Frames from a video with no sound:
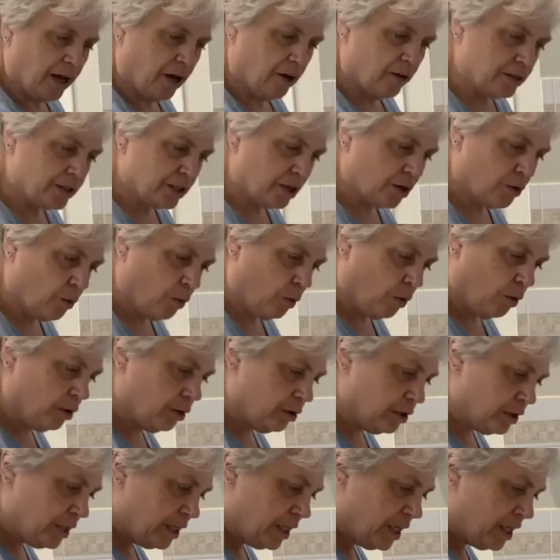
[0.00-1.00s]
Now it's
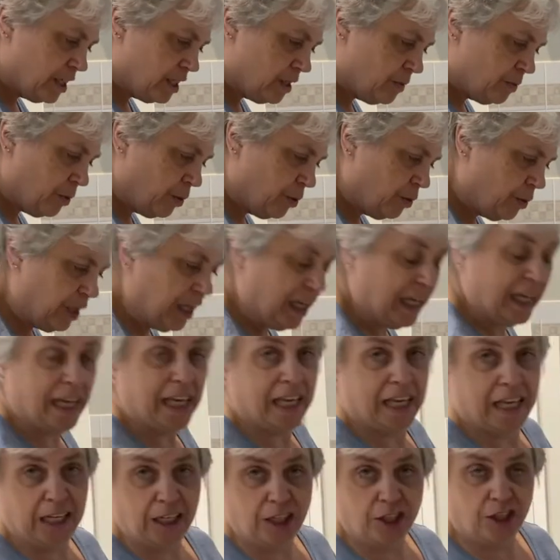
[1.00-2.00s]
1/4 teaspoon
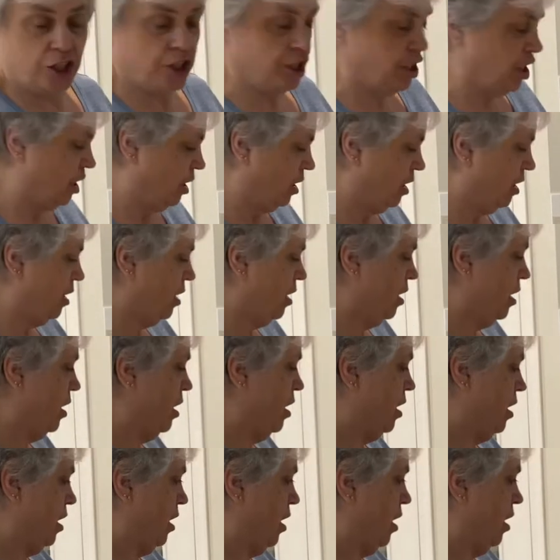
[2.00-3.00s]
each
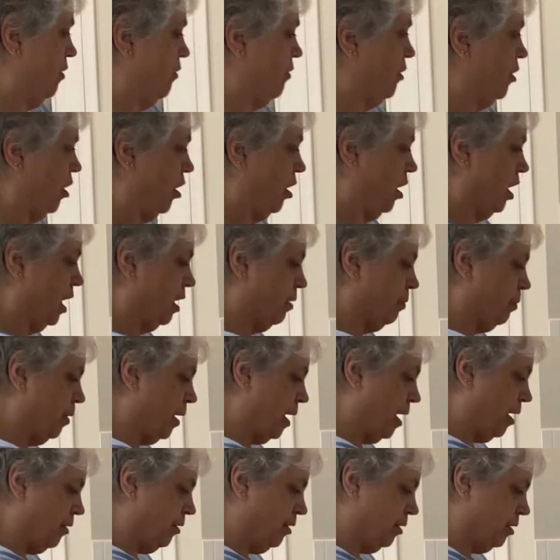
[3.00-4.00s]
of garlic
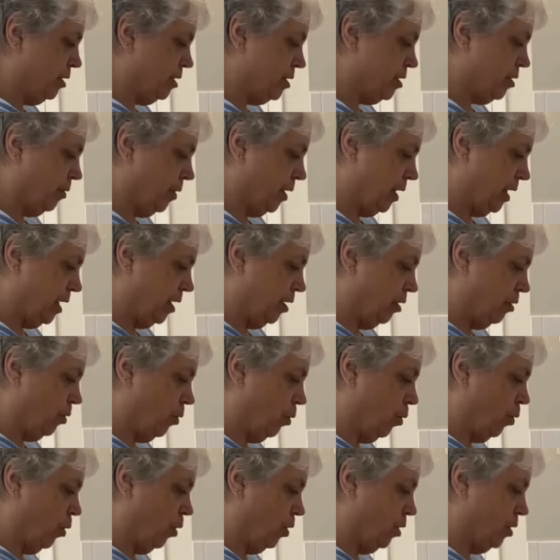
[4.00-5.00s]
powder, so a
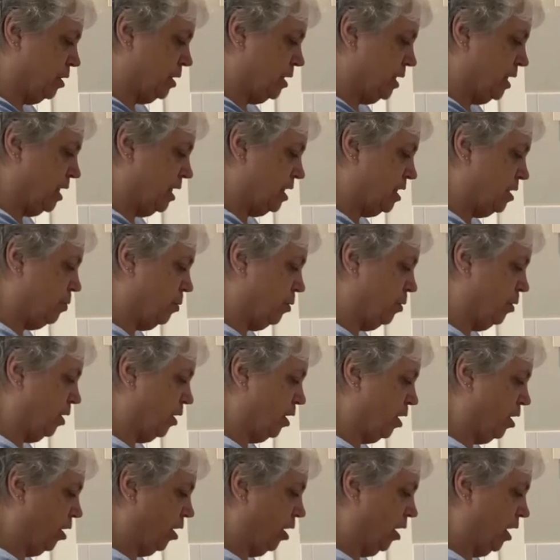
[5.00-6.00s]
little 1/4 teaspoon
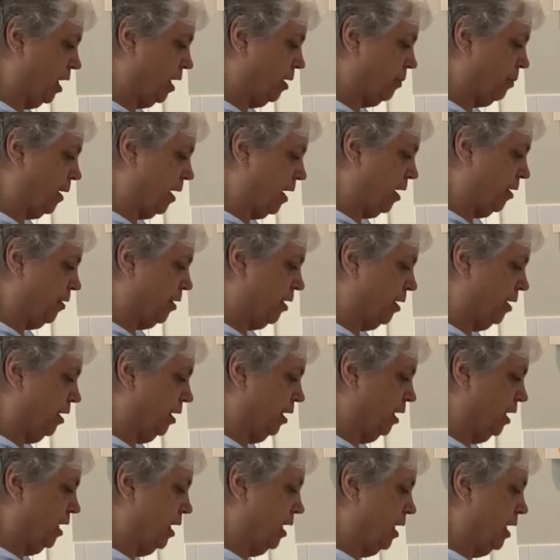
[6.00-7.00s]
of garlic
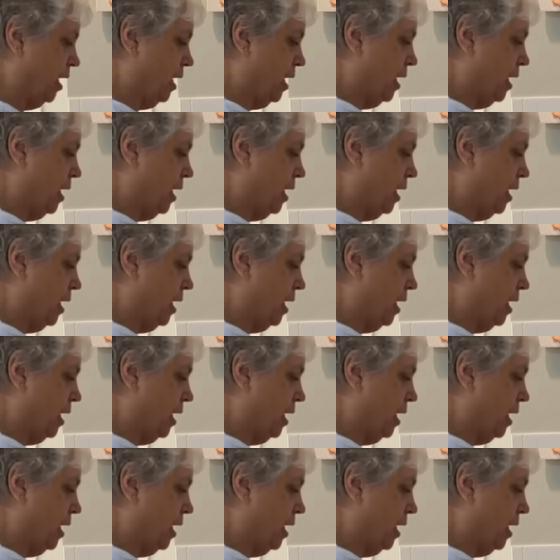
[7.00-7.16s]
powder.